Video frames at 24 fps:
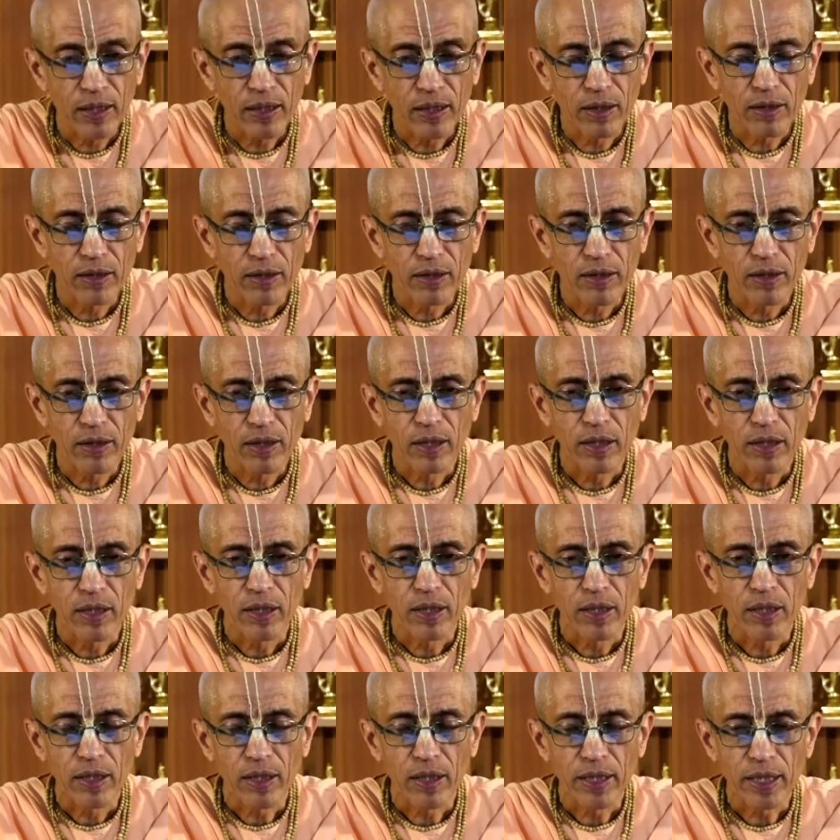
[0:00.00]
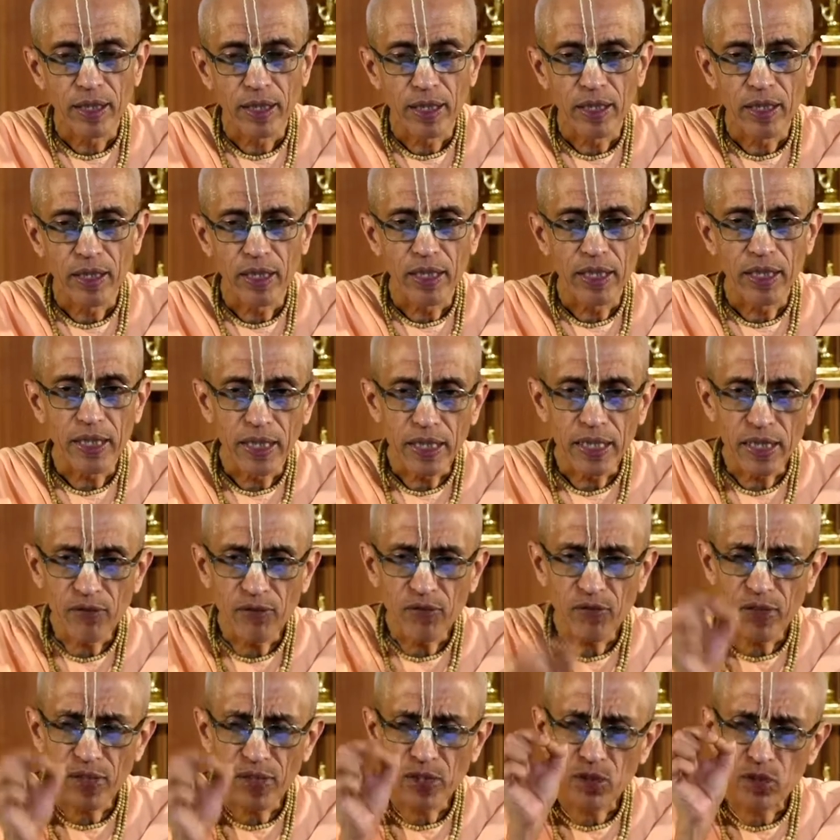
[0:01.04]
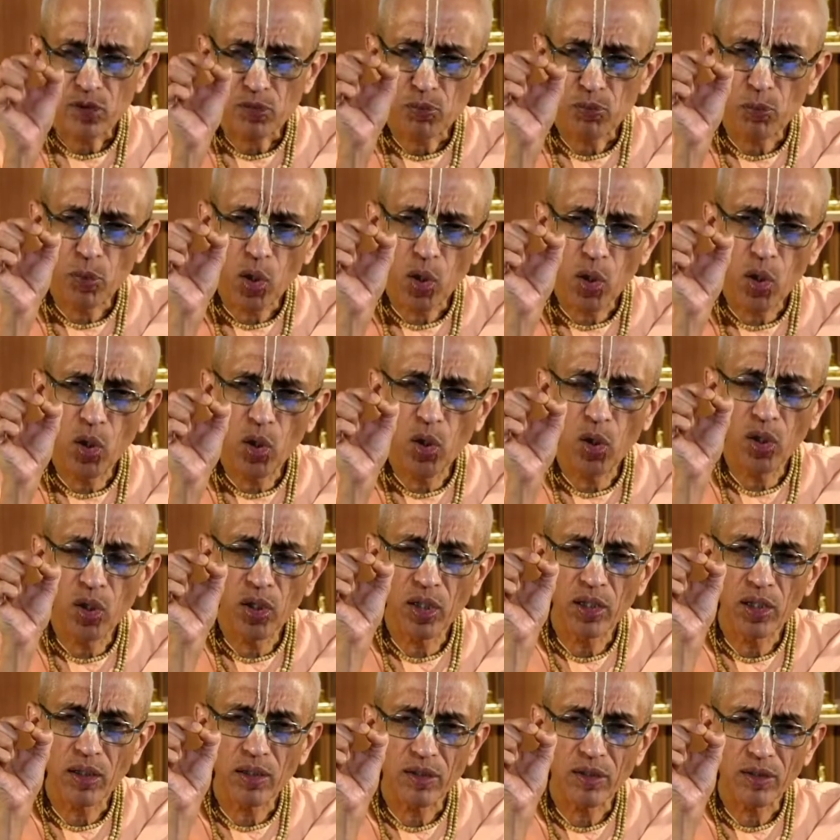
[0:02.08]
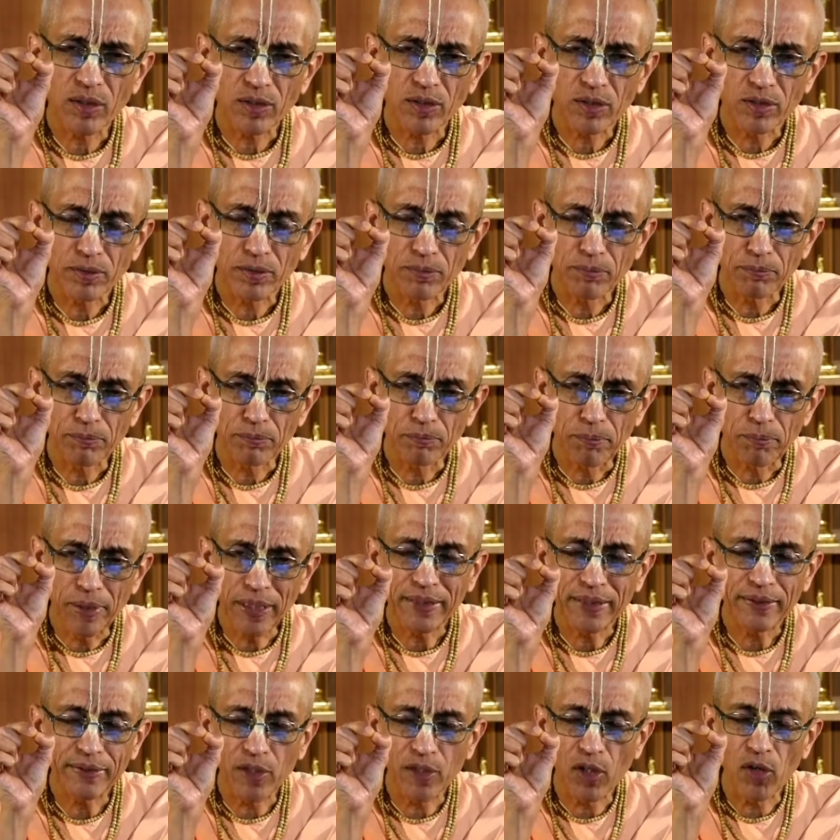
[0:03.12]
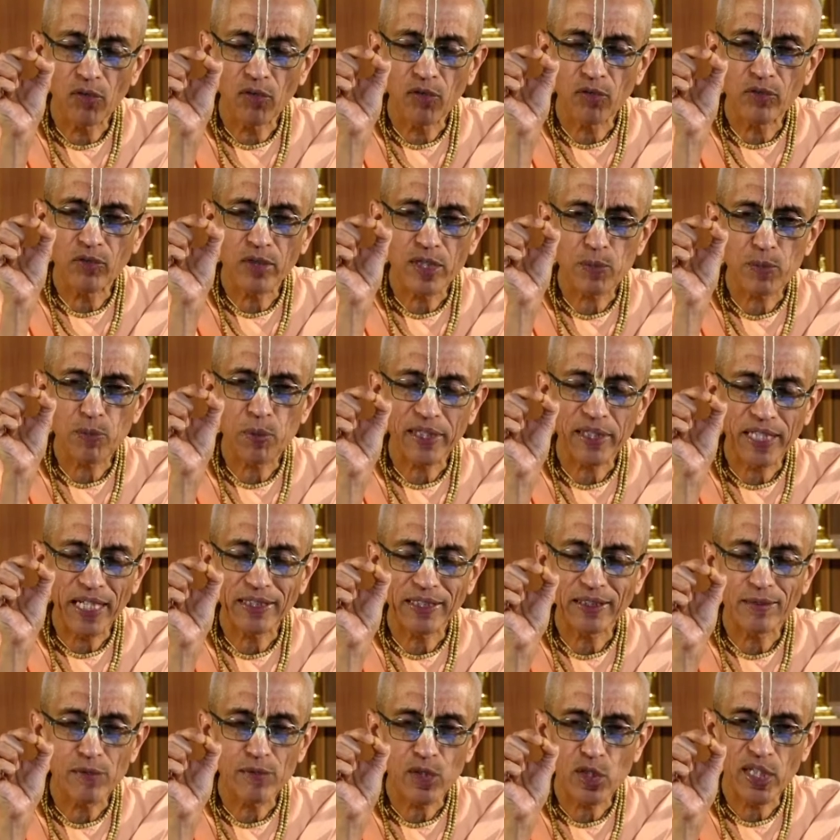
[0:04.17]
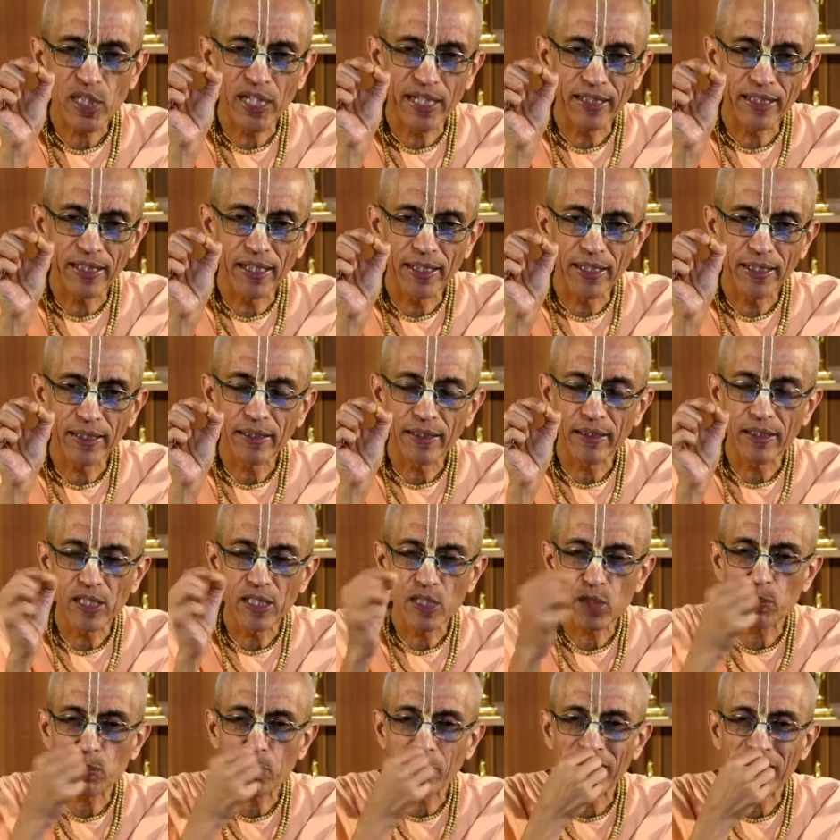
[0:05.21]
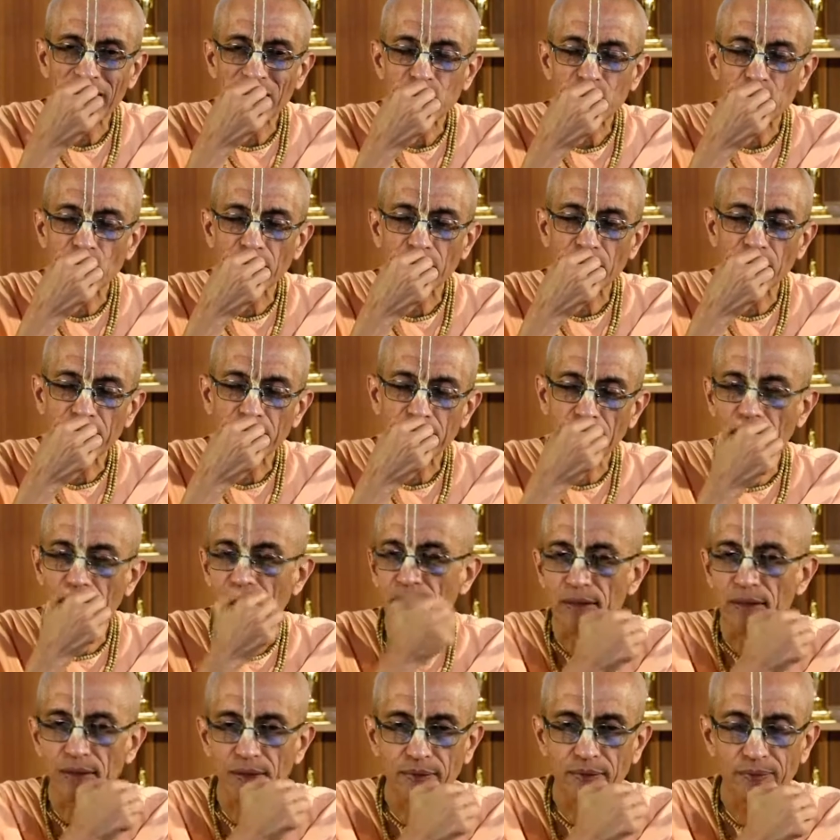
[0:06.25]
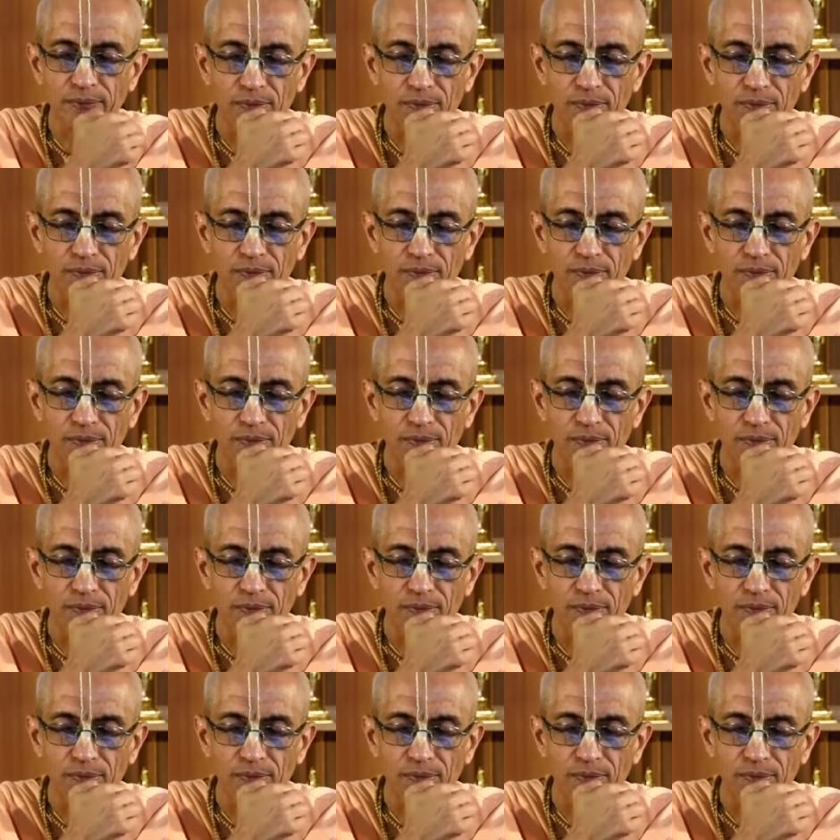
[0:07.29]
Uh, if a small bit of this potassium cyanide is placed on the tongue,